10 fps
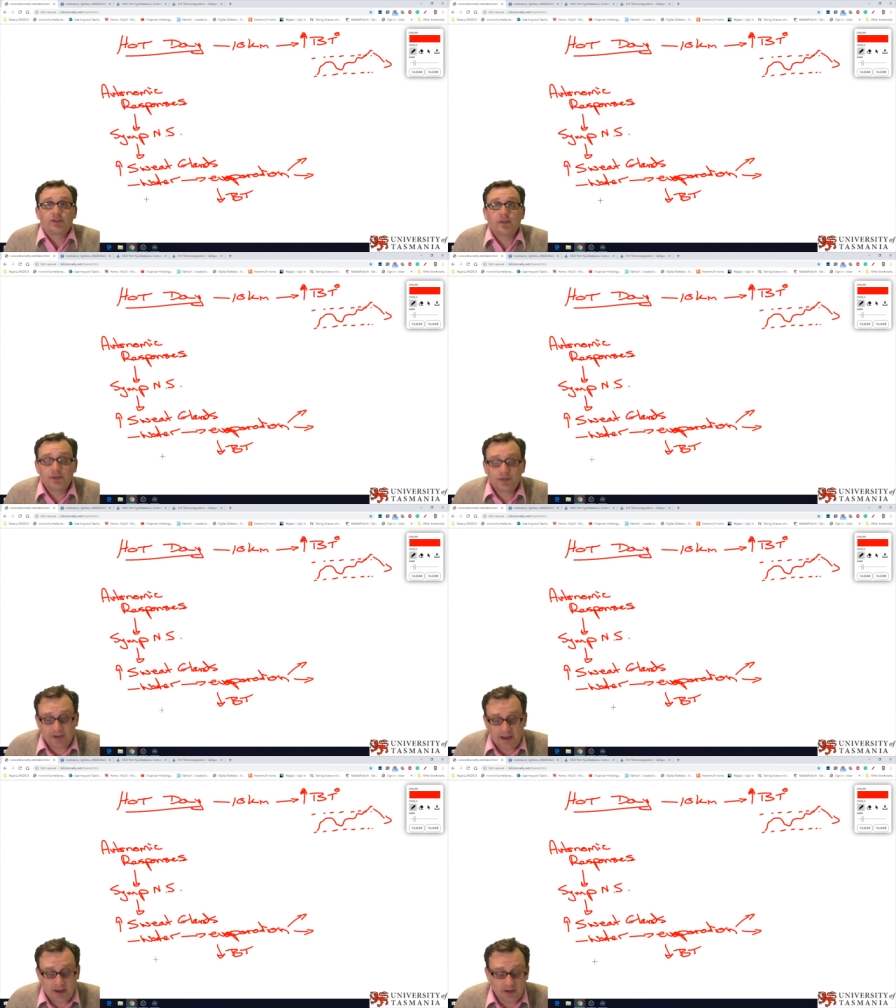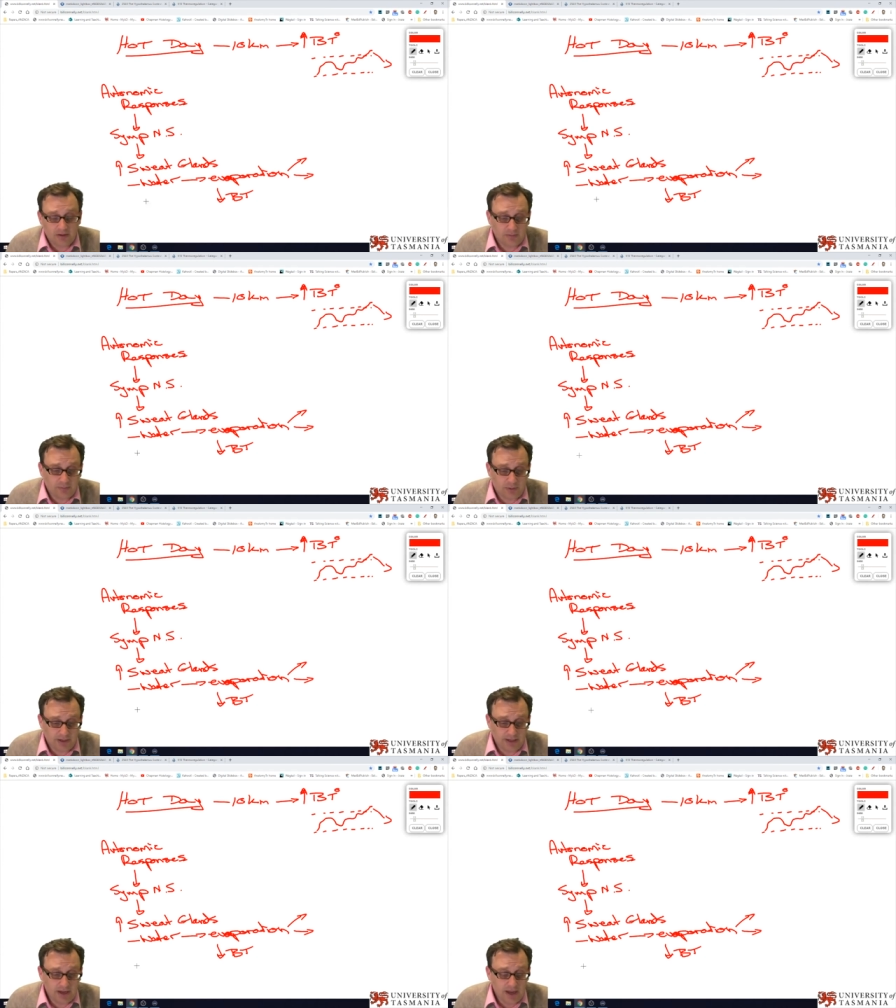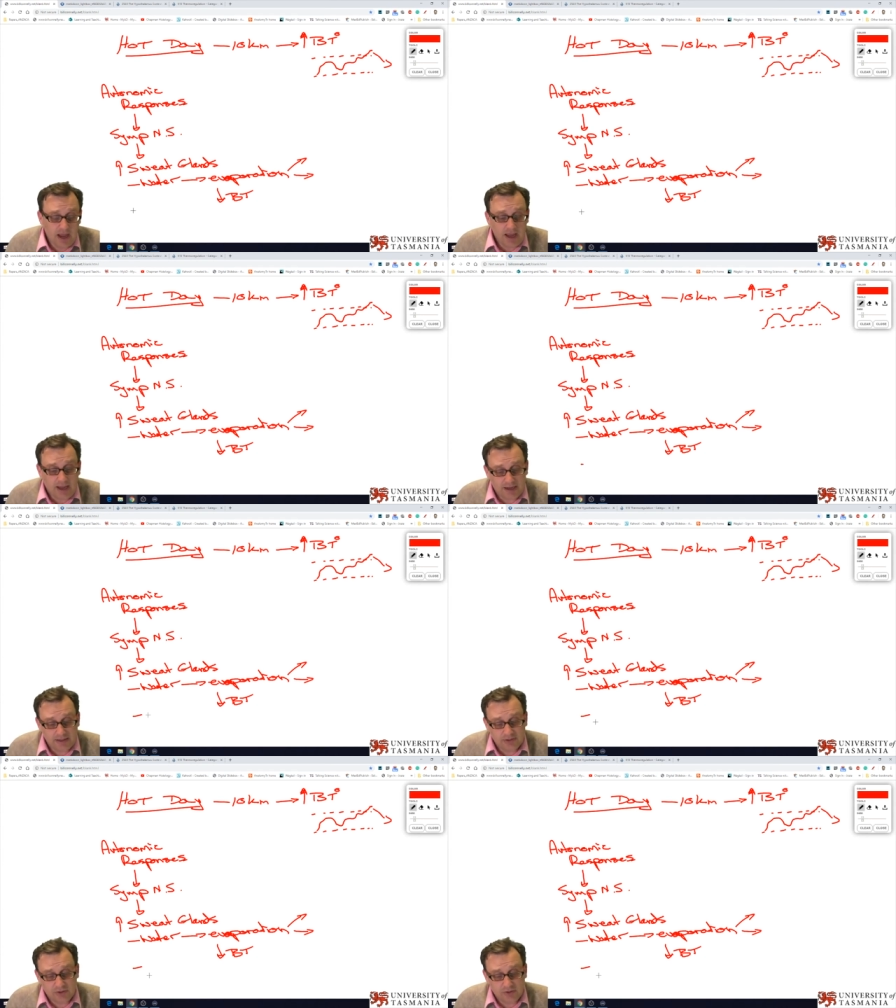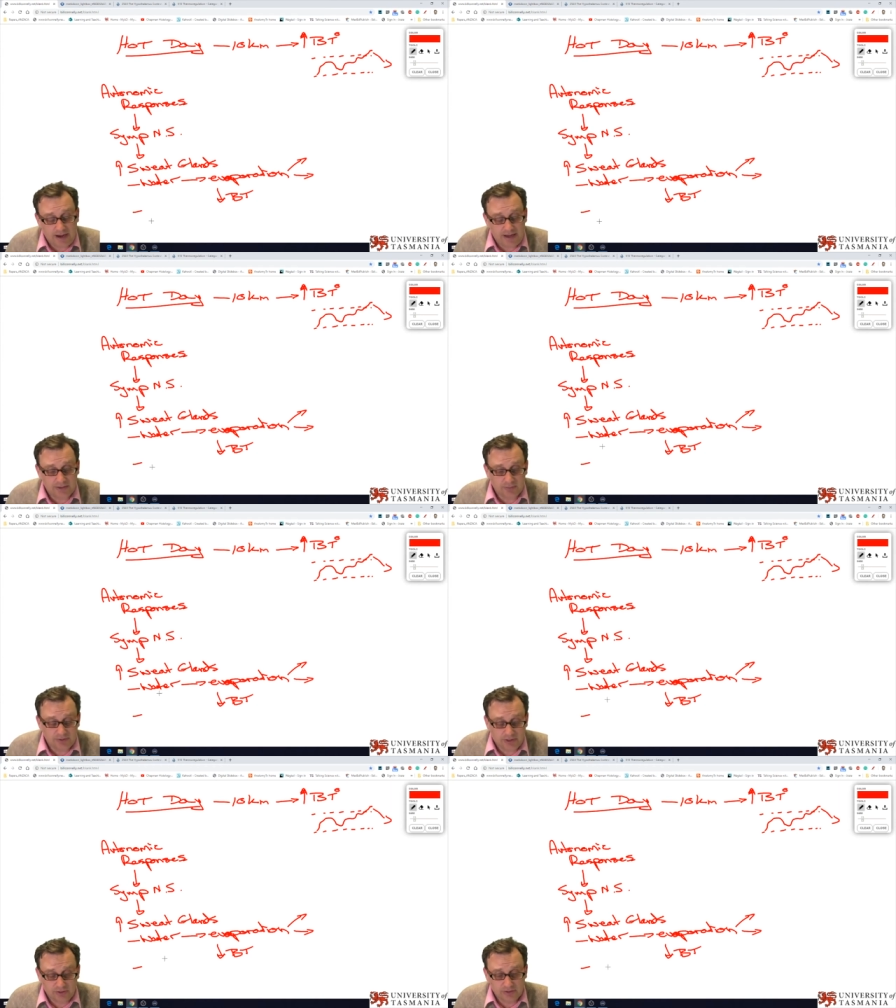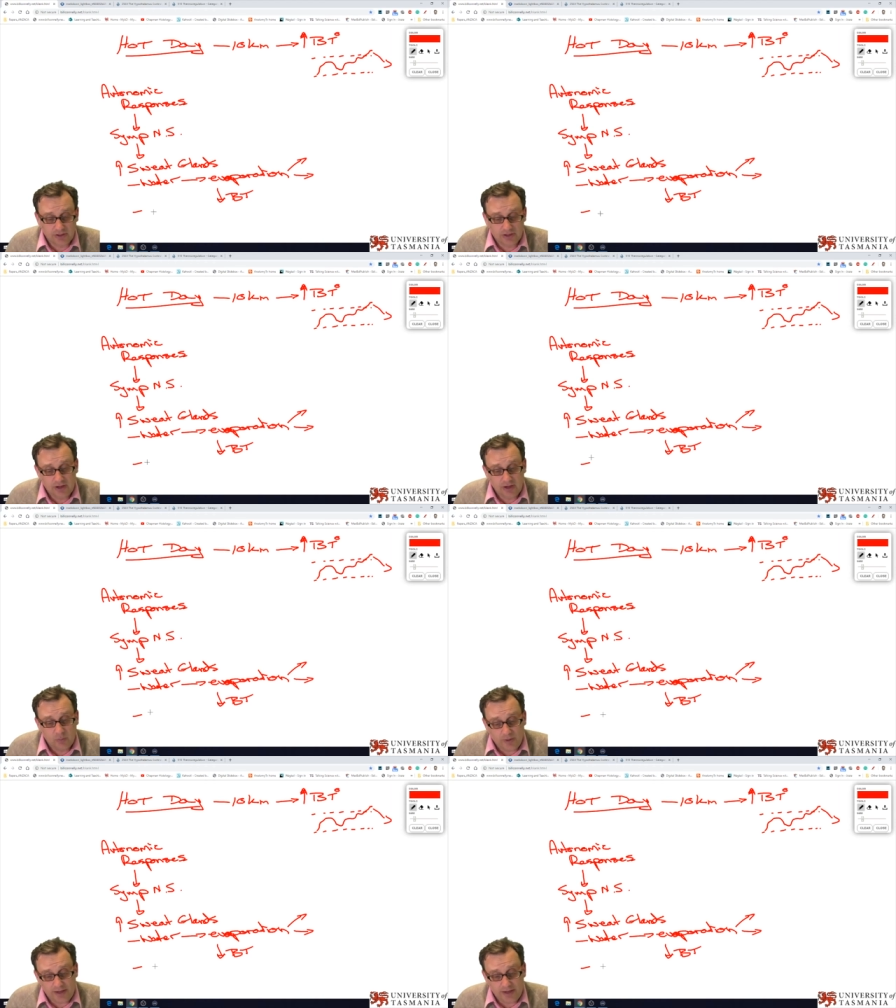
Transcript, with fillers: at the surface of our body and so as a result